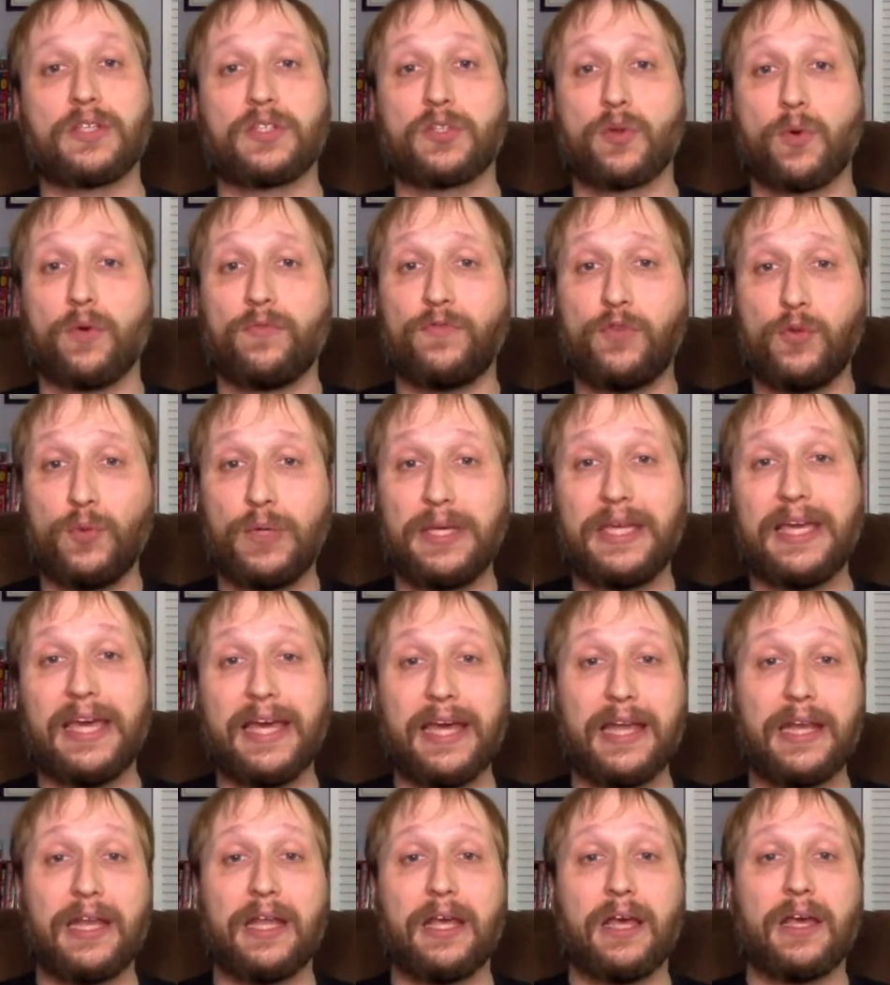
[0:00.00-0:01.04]
So if you
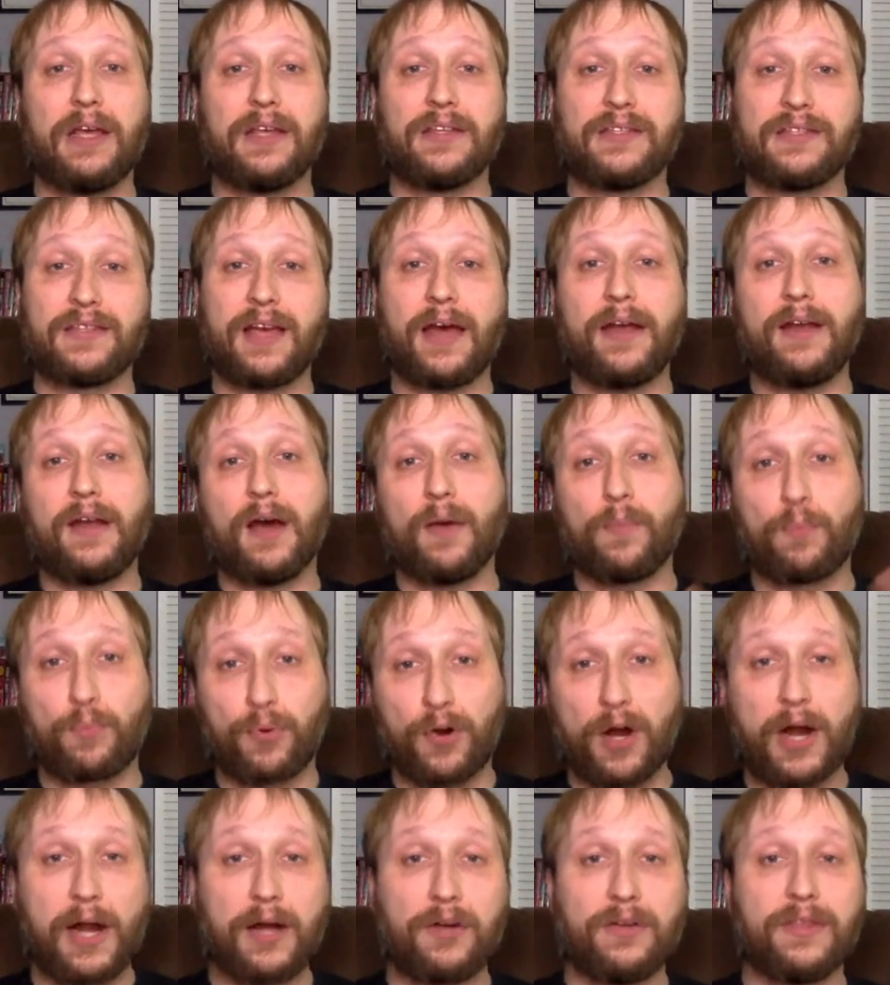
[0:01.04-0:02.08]
get signed up
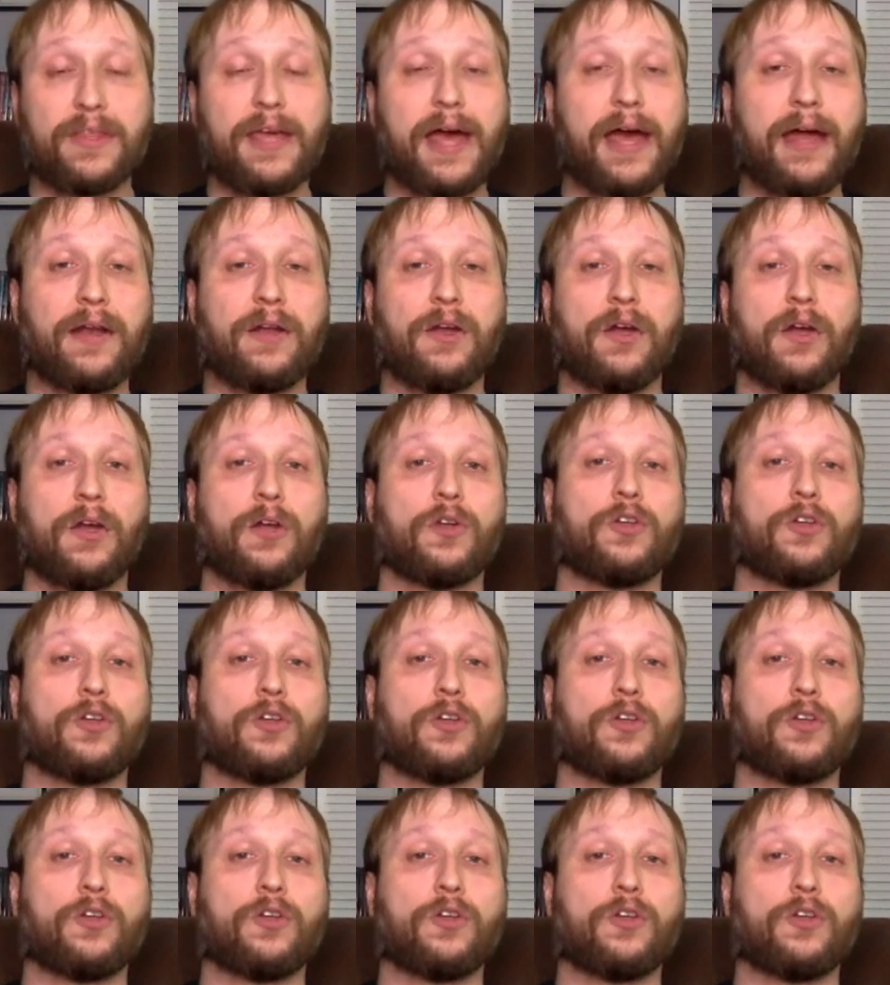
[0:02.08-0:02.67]
prior to that,